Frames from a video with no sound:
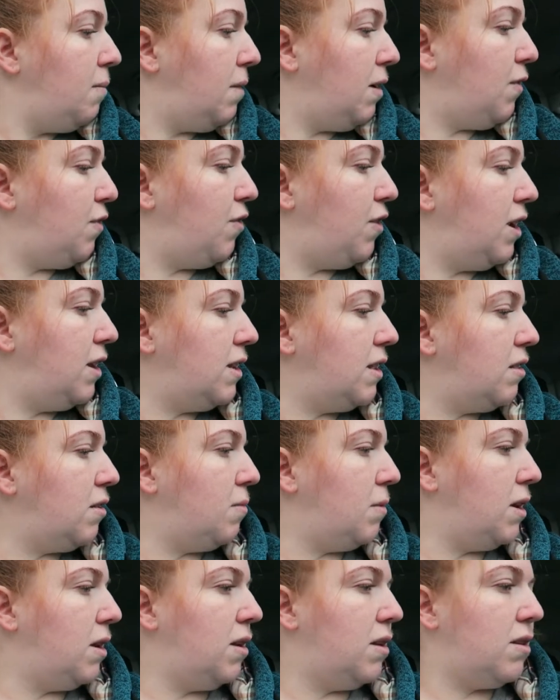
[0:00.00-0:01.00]
my friend at
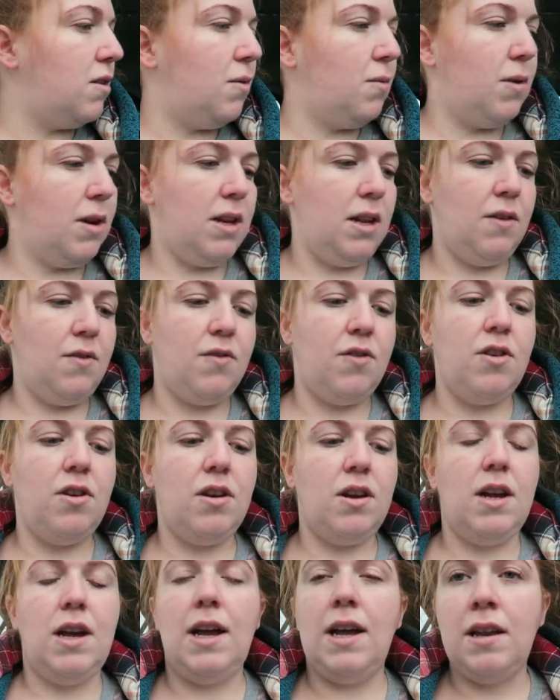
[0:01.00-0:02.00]
the minute, whenever
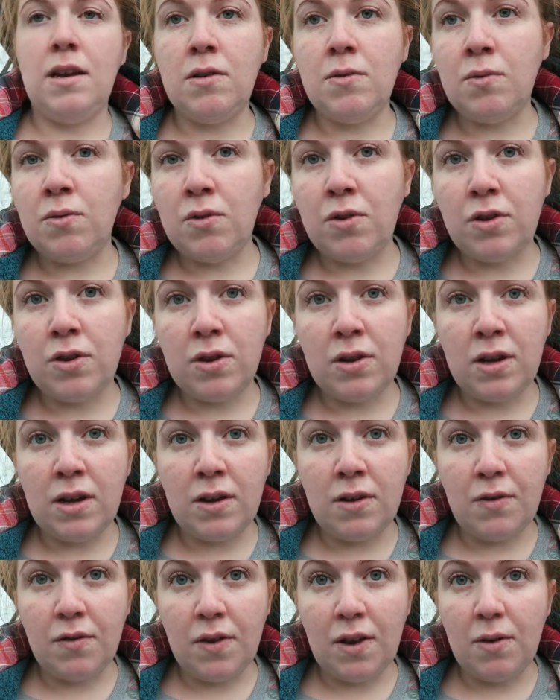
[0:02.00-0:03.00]
I don't
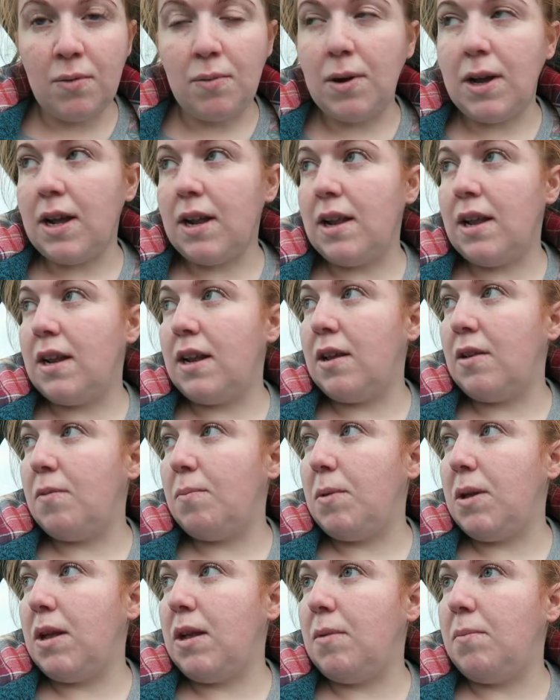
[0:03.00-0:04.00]
feel well and
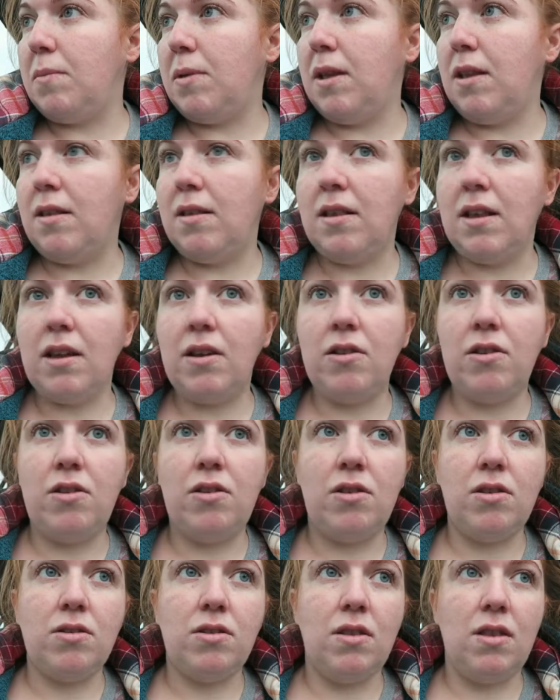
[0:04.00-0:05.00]
I'm being sick a
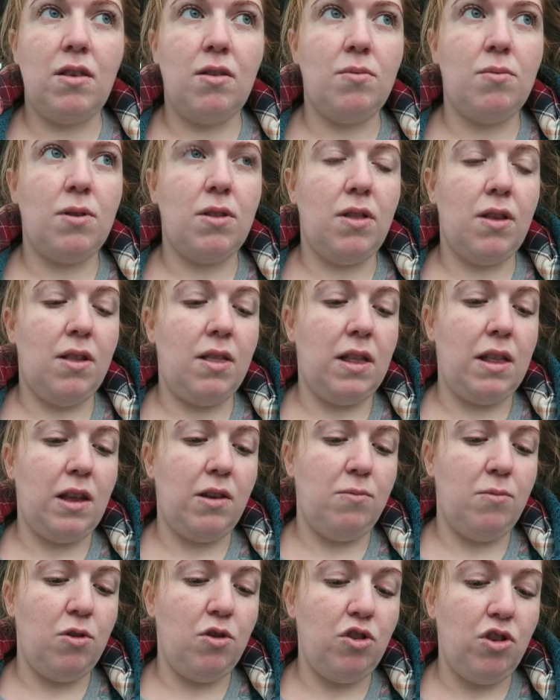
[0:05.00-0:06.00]
lot, there's one thing that
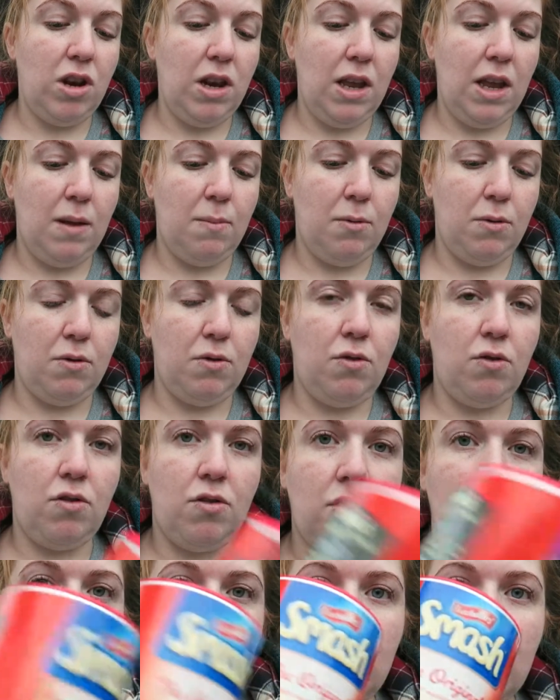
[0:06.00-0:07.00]
I'm usually able to
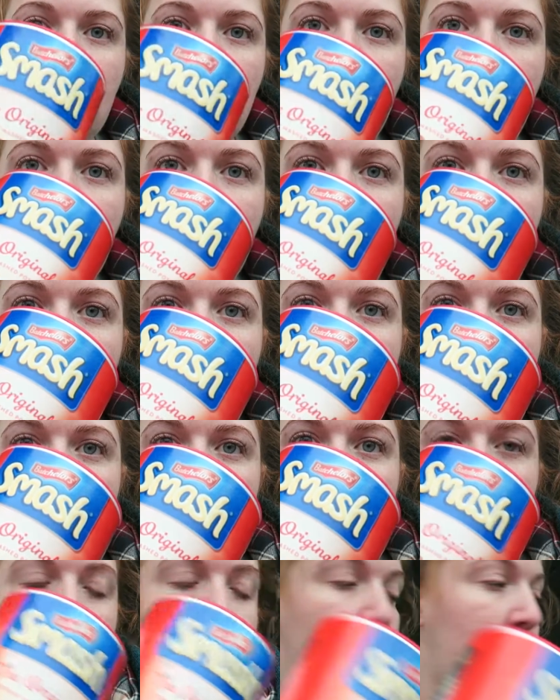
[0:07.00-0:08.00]
stomach, it's
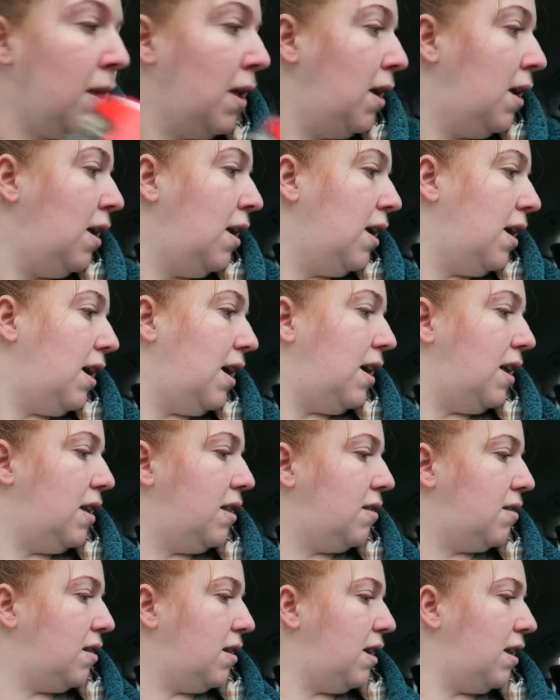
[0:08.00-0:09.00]
this.
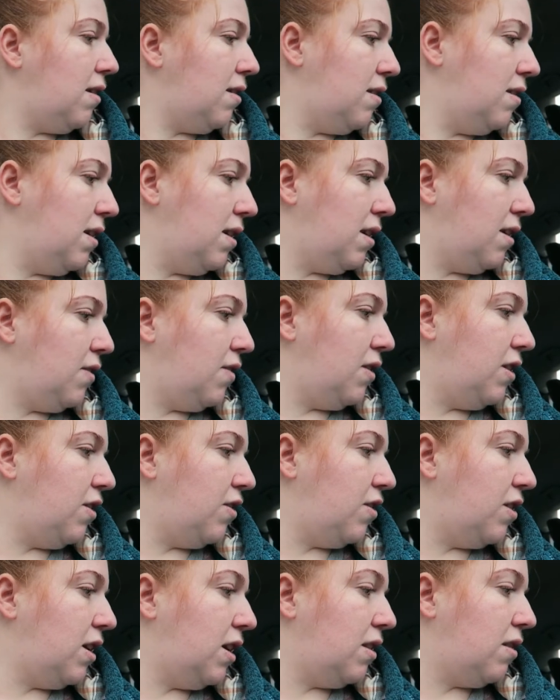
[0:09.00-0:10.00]
And last night I
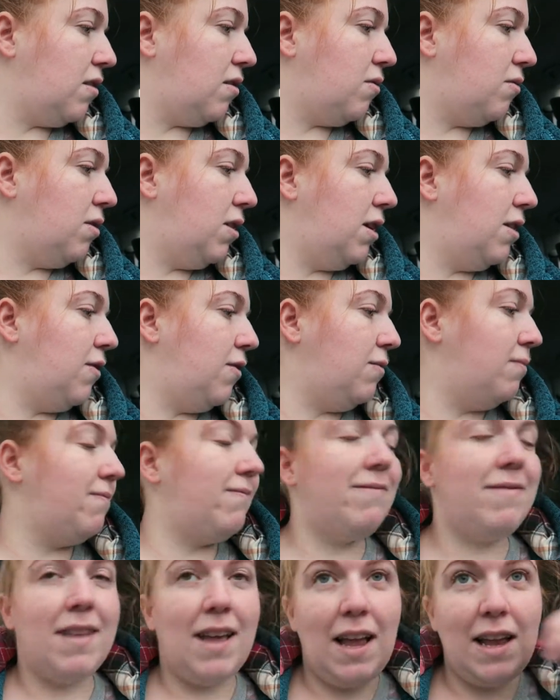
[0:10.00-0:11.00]
finished that, so
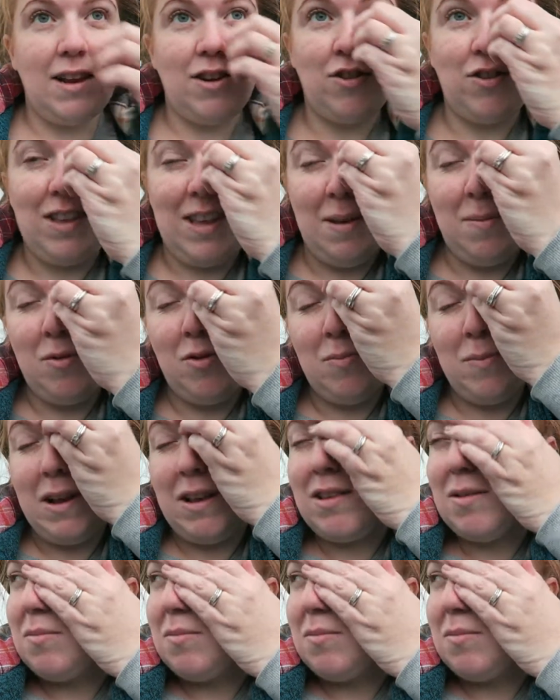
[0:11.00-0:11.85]
I just came to buy